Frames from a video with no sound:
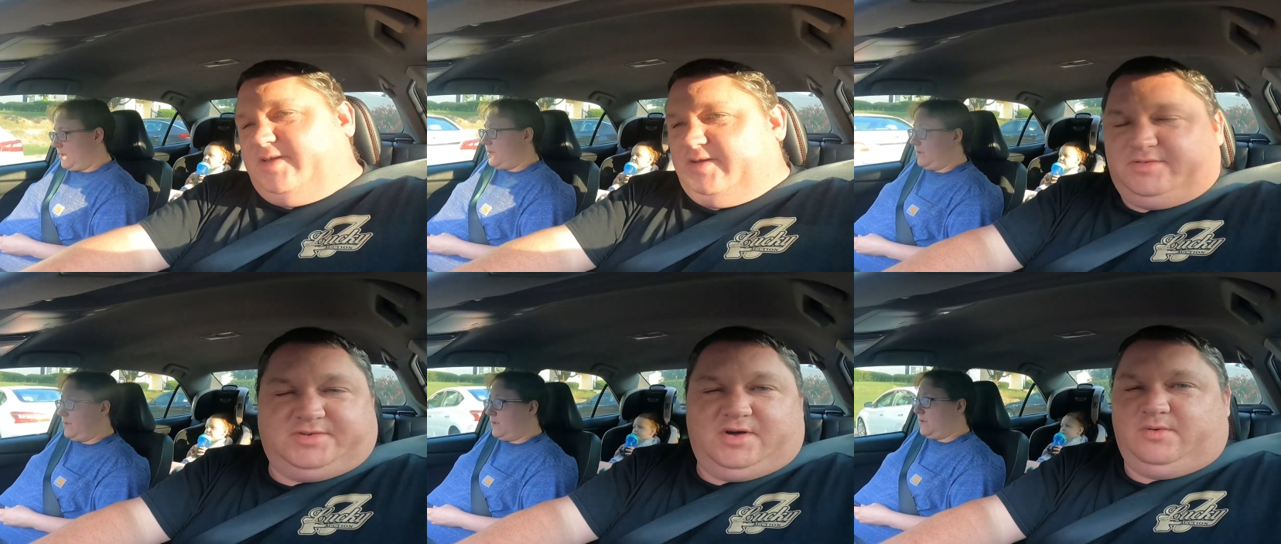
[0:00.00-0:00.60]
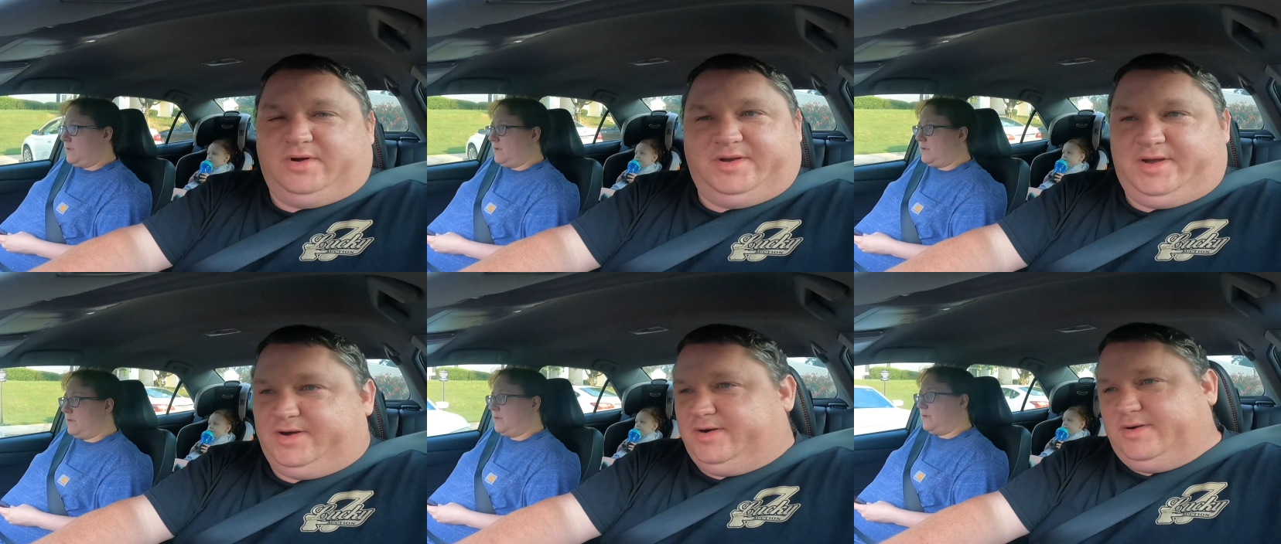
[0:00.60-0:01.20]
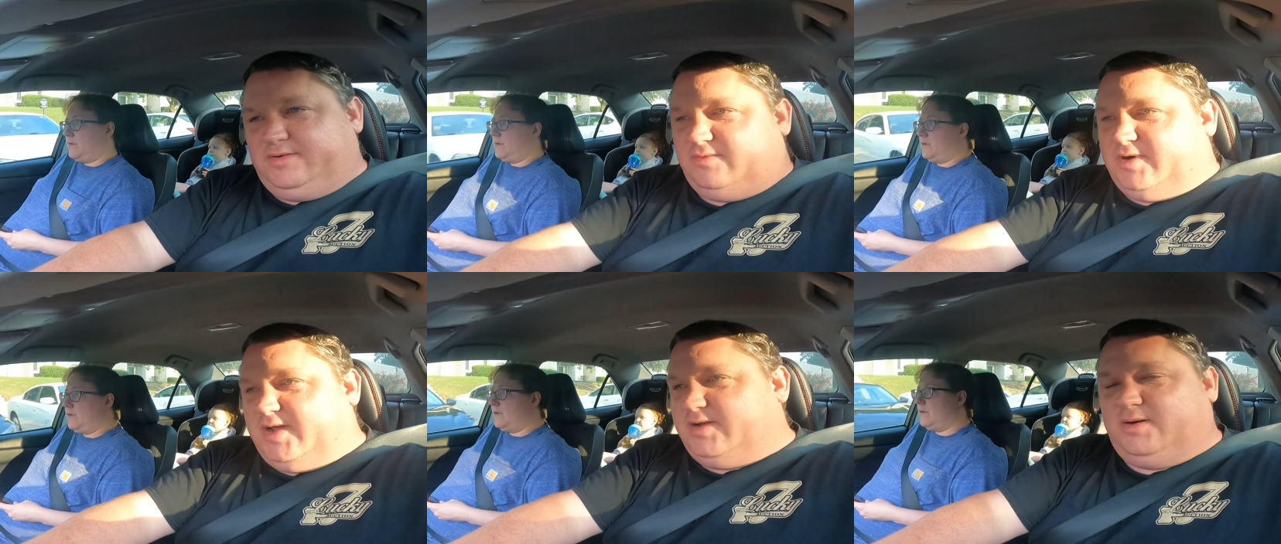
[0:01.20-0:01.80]
Speaker 1: It was nowhere near
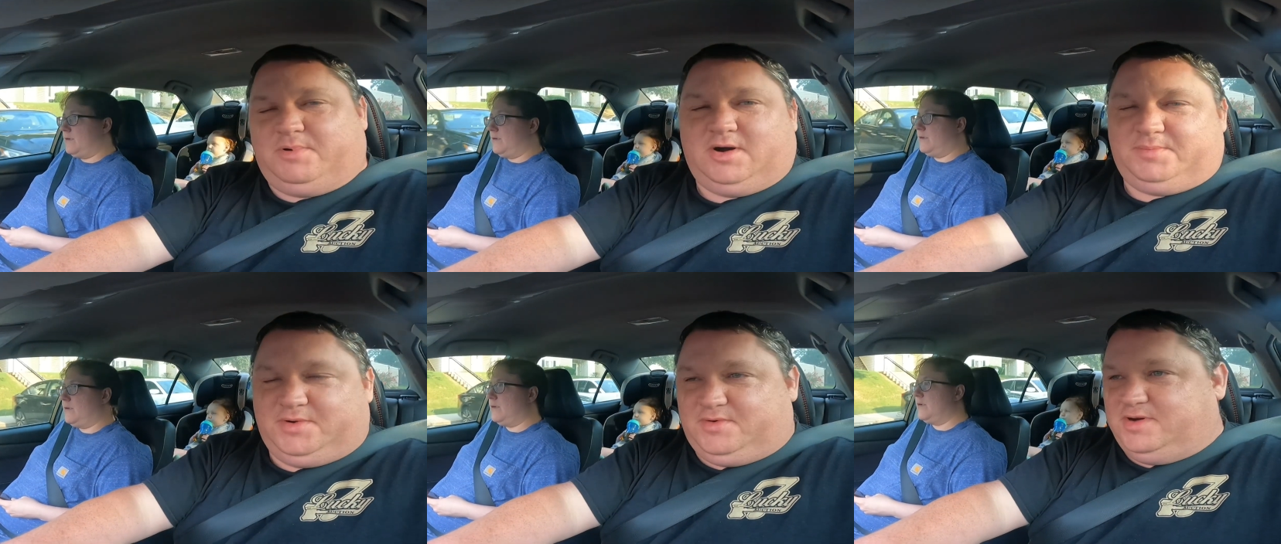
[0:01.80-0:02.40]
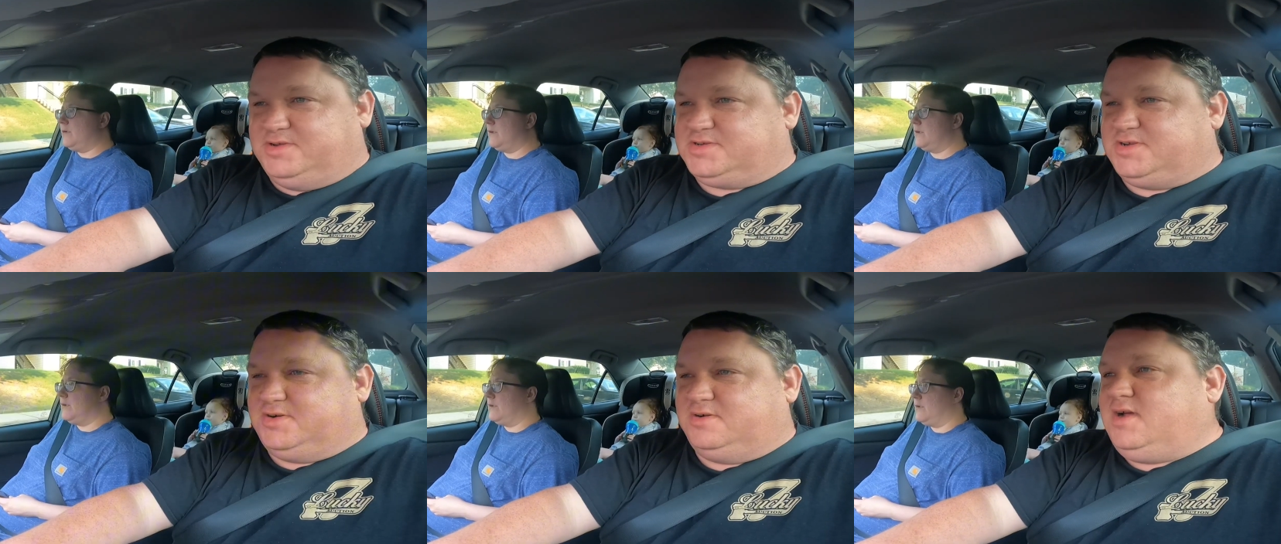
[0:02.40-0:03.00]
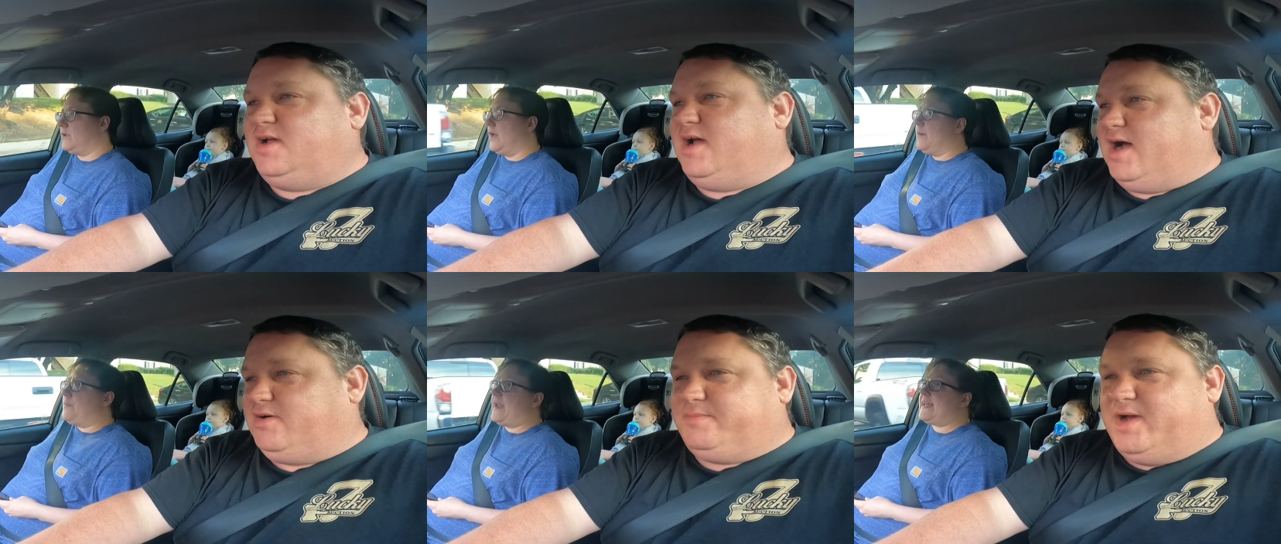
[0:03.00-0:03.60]
where that apartment was. So
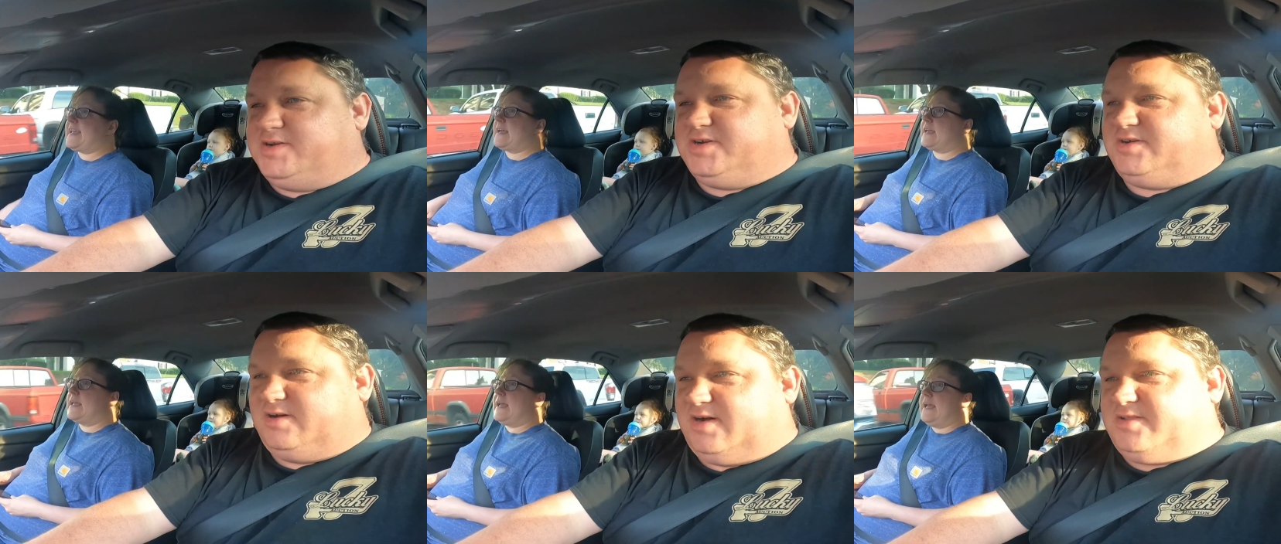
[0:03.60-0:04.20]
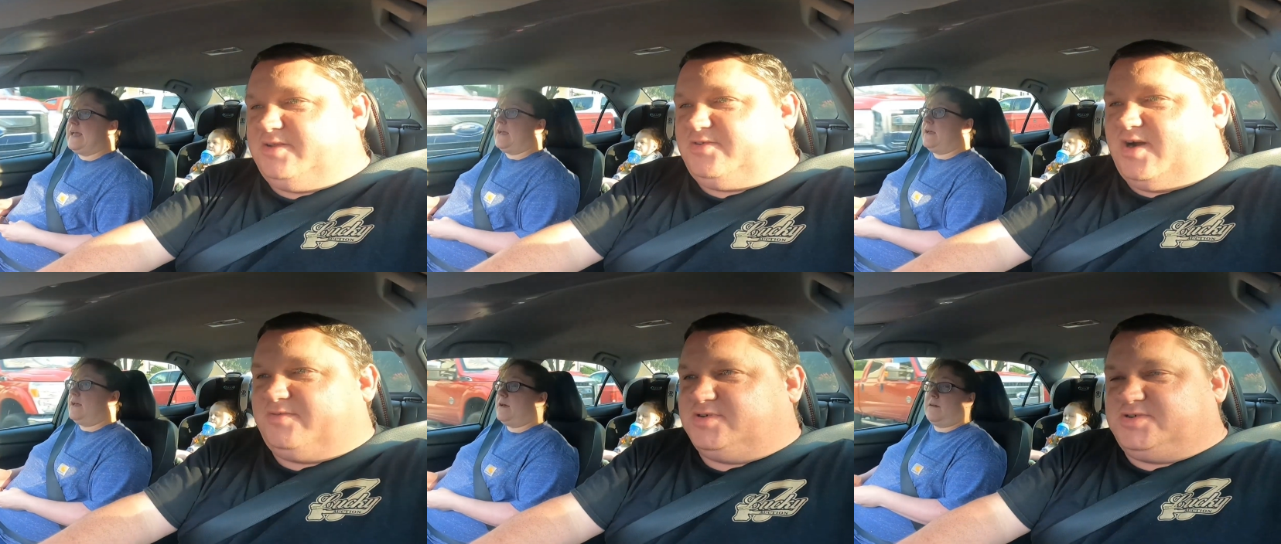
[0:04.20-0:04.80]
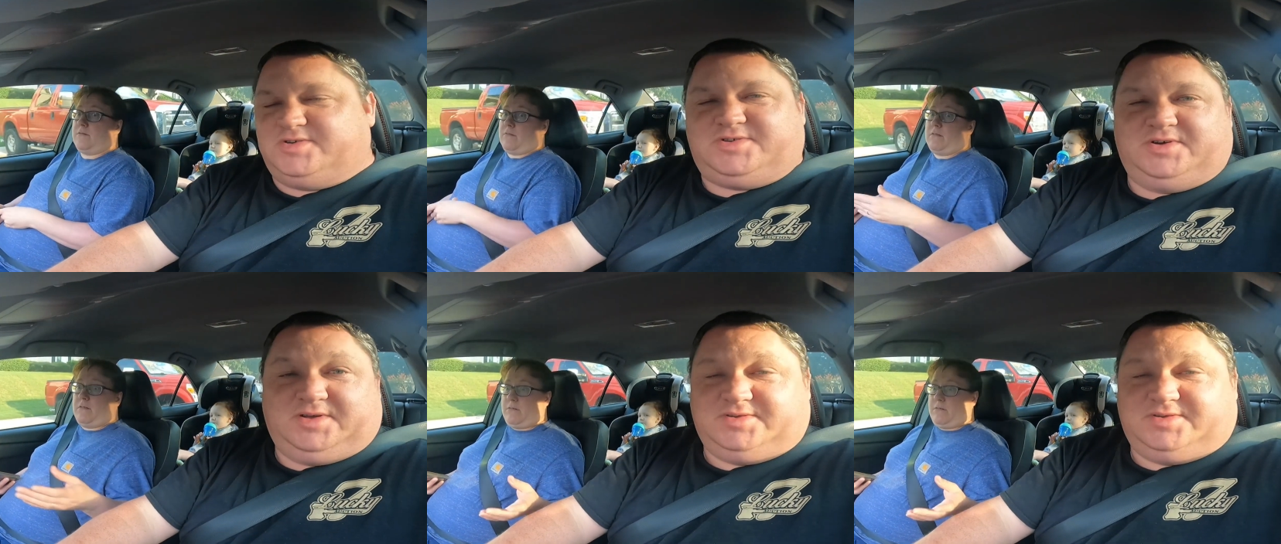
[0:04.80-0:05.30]
I would but imagine it, a lot of the drivers just took